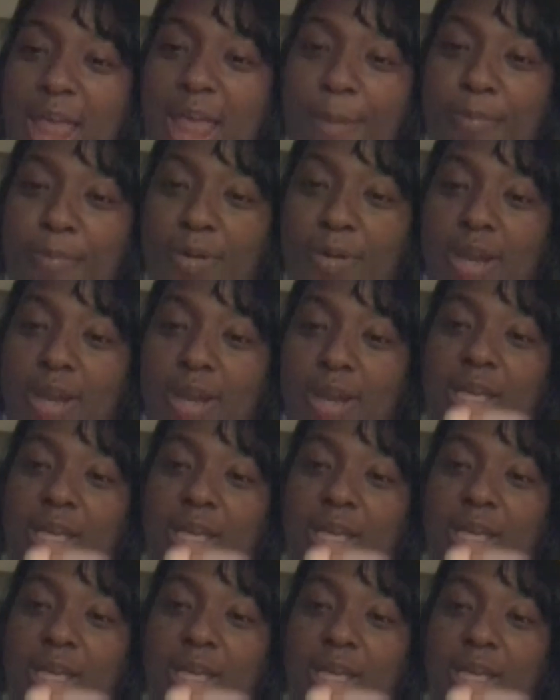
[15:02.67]
put it in the
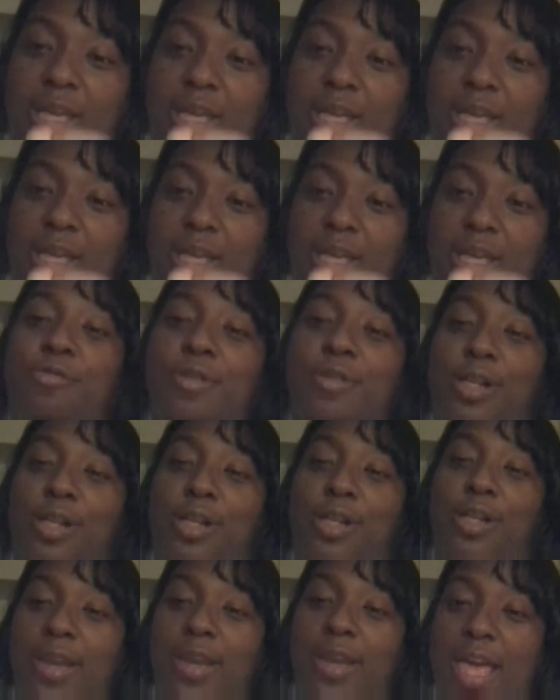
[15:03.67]
container
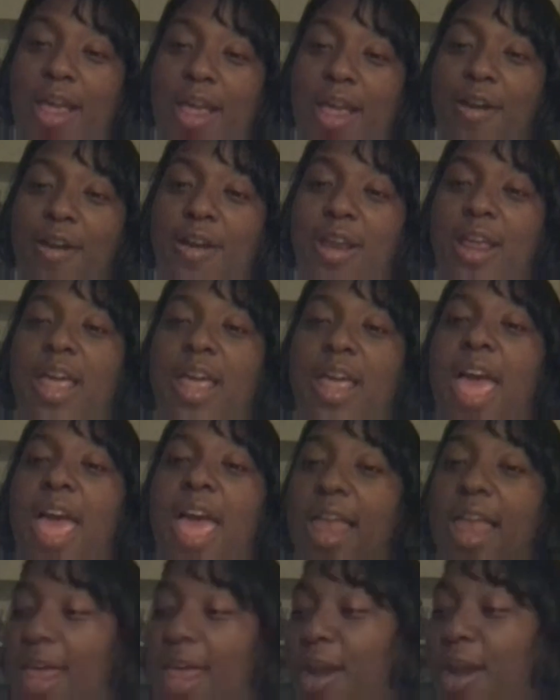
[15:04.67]
and I threw the glue in
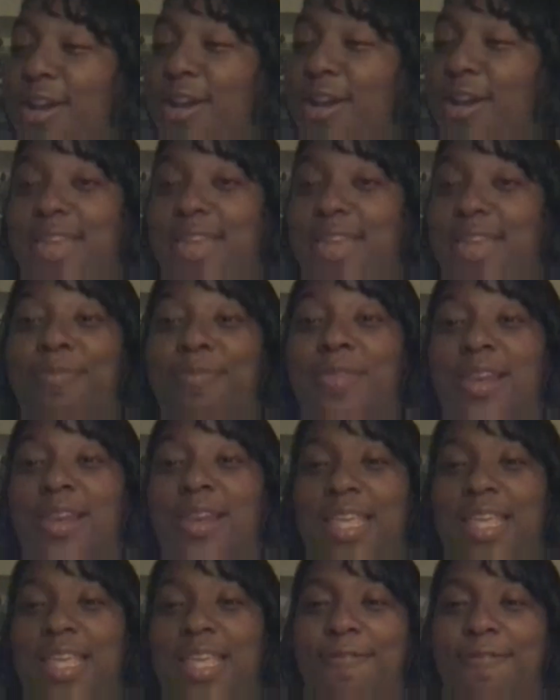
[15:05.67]
there and let
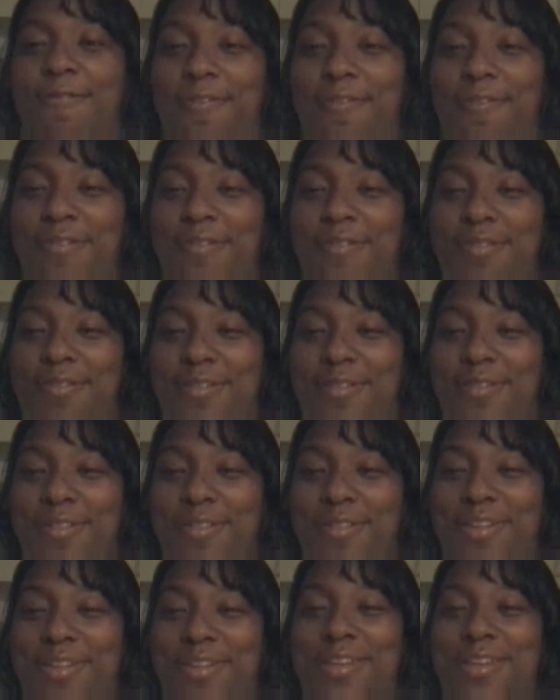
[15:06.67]
her dab the
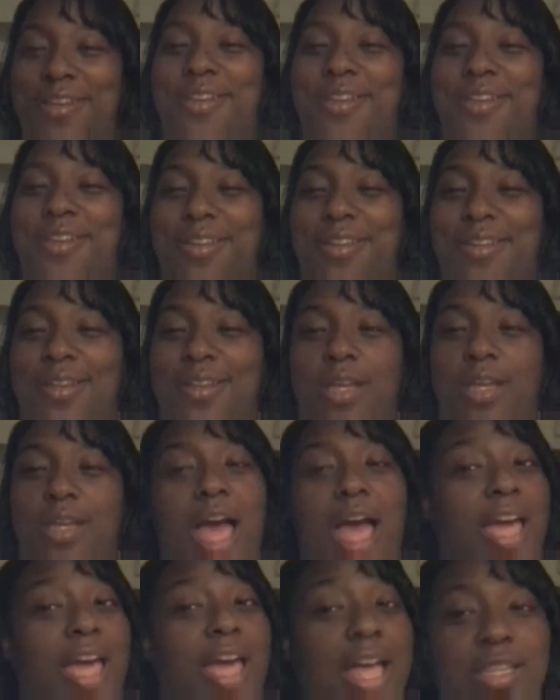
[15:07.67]
leaf.
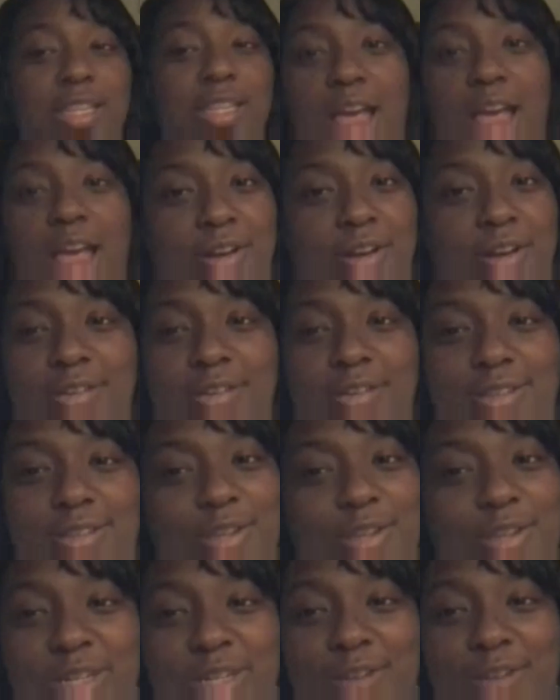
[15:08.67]
I got tired.
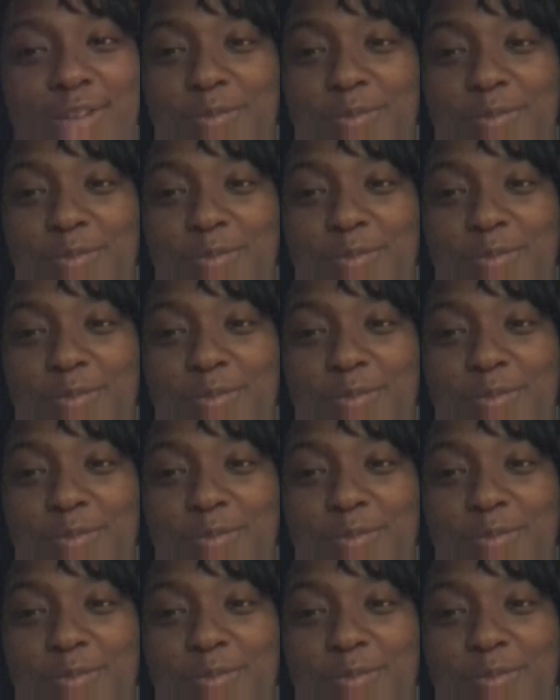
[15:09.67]
So much of a